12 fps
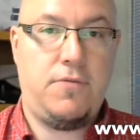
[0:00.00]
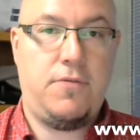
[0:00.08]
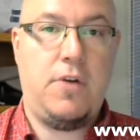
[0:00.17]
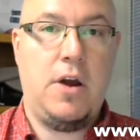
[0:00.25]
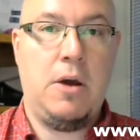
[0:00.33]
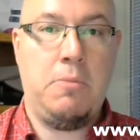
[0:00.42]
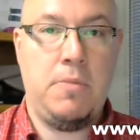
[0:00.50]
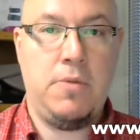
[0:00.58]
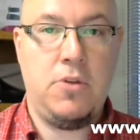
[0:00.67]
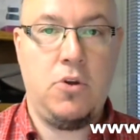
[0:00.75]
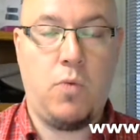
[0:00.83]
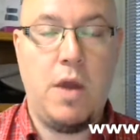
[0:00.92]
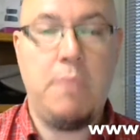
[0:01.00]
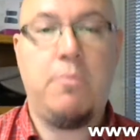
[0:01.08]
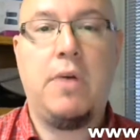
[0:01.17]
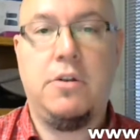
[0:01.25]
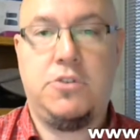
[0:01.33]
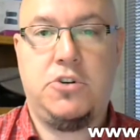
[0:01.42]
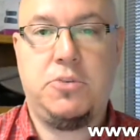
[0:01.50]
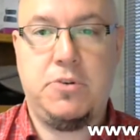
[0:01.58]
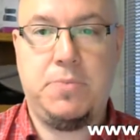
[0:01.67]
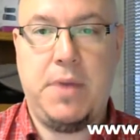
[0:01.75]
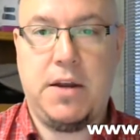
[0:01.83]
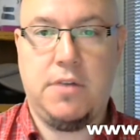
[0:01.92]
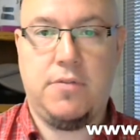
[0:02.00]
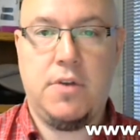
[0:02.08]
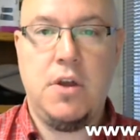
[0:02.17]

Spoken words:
from your web browser's perspective.